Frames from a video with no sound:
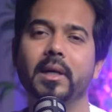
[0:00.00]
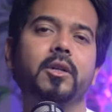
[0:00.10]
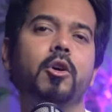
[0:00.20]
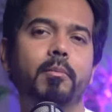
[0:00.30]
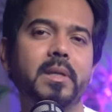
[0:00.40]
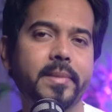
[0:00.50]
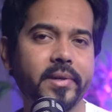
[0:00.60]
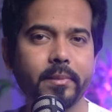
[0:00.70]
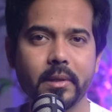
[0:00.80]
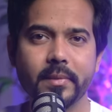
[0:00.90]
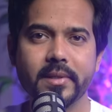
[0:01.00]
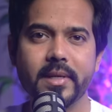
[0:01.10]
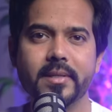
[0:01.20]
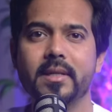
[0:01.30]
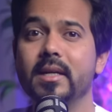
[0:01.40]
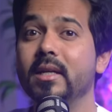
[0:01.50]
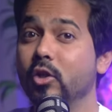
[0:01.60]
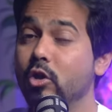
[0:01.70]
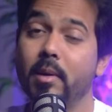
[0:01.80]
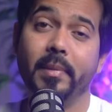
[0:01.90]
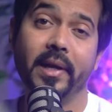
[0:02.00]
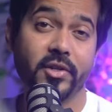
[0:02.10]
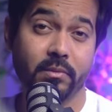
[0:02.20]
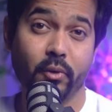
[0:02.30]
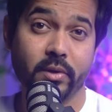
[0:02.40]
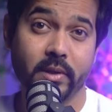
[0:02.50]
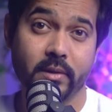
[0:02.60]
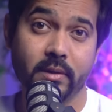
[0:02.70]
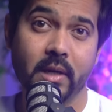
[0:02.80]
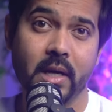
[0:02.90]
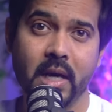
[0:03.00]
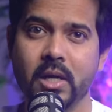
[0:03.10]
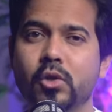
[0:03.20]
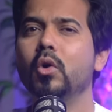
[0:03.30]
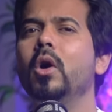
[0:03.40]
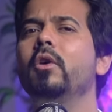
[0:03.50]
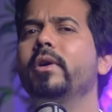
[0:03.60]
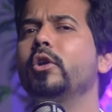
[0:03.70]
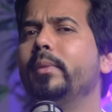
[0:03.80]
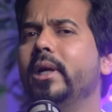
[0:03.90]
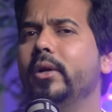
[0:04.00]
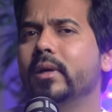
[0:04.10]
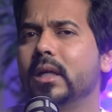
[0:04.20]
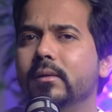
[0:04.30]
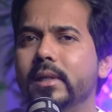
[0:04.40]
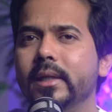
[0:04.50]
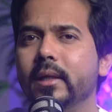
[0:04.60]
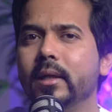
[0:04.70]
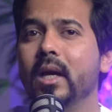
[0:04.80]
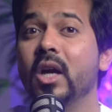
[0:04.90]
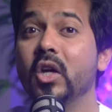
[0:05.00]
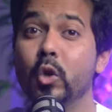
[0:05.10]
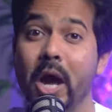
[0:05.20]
but complementary purposes in the job application process. So when you build your cover letter, you